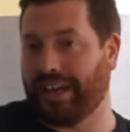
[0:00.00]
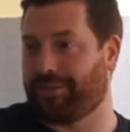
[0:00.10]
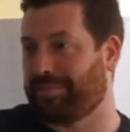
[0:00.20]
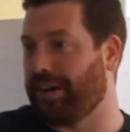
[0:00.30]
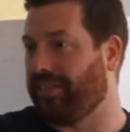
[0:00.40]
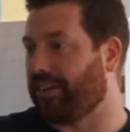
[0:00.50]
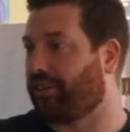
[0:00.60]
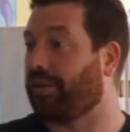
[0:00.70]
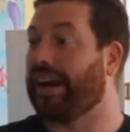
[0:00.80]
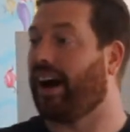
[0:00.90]
years previous,
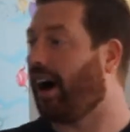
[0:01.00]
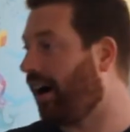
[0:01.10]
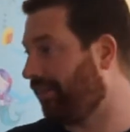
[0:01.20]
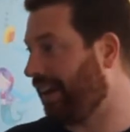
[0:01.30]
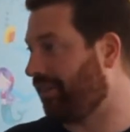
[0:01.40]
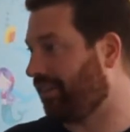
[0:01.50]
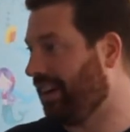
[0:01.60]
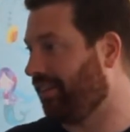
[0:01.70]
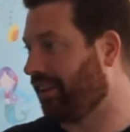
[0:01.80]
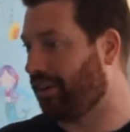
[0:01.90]
3,500
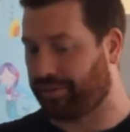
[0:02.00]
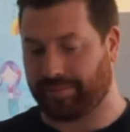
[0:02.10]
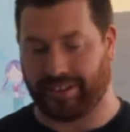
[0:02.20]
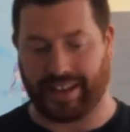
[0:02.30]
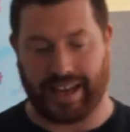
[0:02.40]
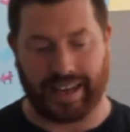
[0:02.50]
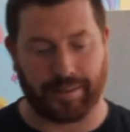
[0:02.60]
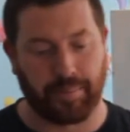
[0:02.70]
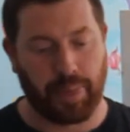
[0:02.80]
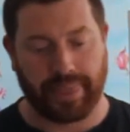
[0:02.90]
years ago from today,
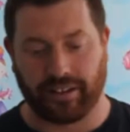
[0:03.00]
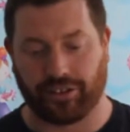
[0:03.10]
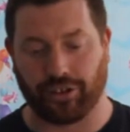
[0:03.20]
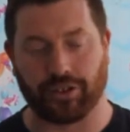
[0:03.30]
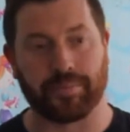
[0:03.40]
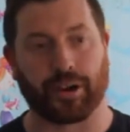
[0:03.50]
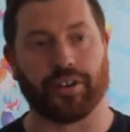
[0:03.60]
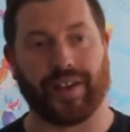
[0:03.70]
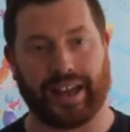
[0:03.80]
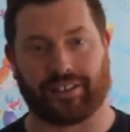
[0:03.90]
to the book
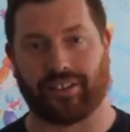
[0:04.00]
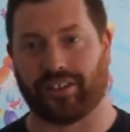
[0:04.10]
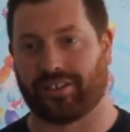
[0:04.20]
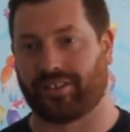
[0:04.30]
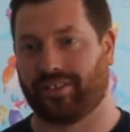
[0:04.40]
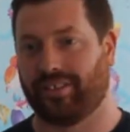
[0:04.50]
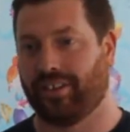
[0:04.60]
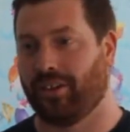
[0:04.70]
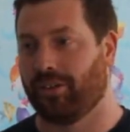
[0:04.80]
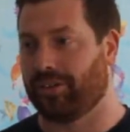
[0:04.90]
of Exodus,
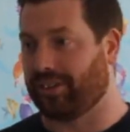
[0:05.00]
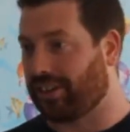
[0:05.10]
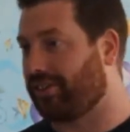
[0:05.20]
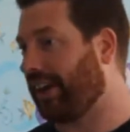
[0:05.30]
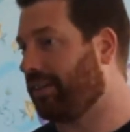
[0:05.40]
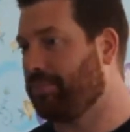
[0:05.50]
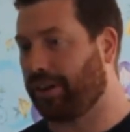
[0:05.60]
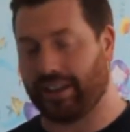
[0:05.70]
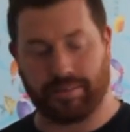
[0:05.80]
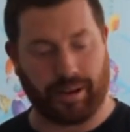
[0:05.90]
which is the second
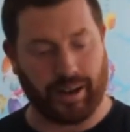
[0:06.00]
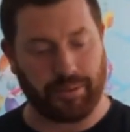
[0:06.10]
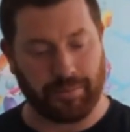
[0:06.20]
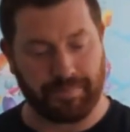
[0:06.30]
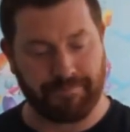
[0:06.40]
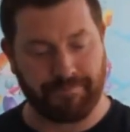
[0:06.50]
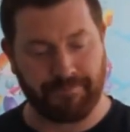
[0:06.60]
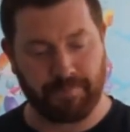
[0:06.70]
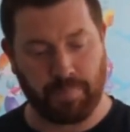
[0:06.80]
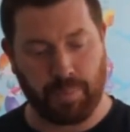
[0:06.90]
book in the Bible.
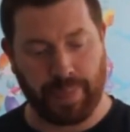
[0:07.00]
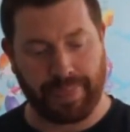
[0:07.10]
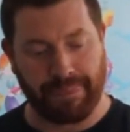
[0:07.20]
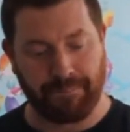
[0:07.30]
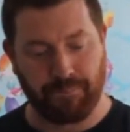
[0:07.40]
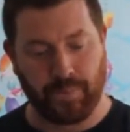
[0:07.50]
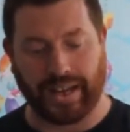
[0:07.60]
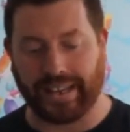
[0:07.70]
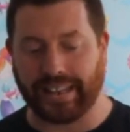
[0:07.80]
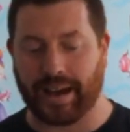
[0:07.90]

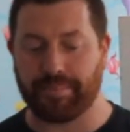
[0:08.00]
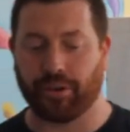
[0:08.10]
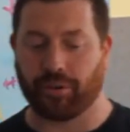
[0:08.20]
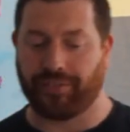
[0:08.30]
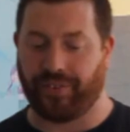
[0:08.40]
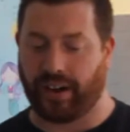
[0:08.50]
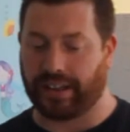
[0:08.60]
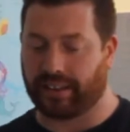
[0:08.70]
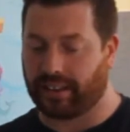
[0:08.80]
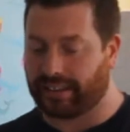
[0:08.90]
And in that book we
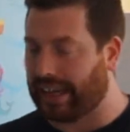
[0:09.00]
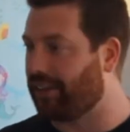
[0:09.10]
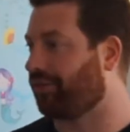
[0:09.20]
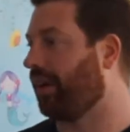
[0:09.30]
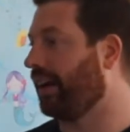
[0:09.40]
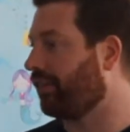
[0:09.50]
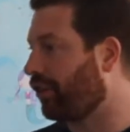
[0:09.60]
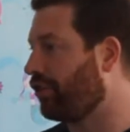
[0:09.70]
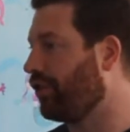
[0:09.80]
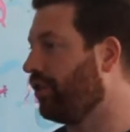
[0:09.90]
find that the Israelites,
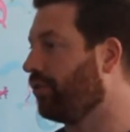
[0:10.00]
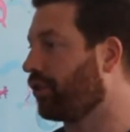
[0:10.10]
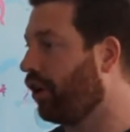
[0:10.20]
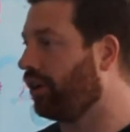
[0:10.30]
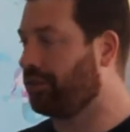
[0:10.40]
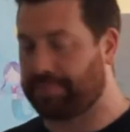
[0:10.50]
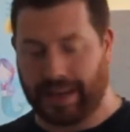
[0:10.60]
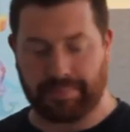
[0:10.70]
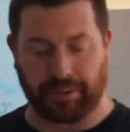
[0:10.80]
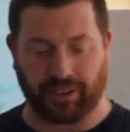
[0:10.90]
the Jews, God's
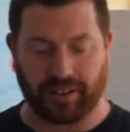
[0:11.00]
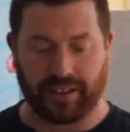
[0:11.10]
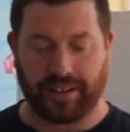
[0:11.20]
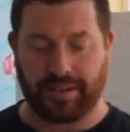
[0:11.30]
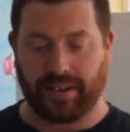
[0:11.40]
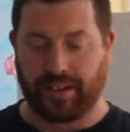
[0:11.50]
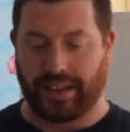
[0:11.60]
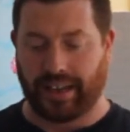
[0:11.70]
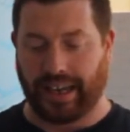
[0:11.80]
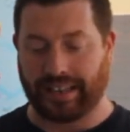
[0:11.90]
people,
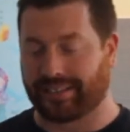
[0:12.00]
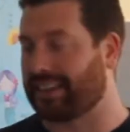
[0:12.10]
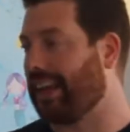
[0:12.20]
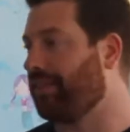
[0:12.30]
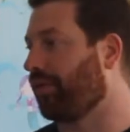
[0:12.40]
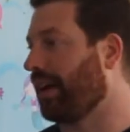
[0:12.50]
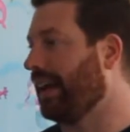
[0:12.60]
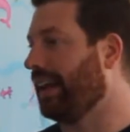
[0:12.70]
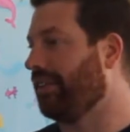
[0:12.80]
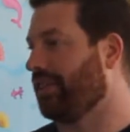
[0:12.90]
in slavery
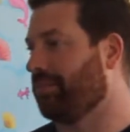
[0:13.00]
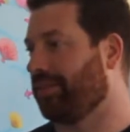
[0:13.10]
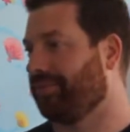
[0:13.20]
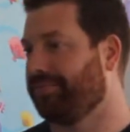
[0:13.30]
in Egypt.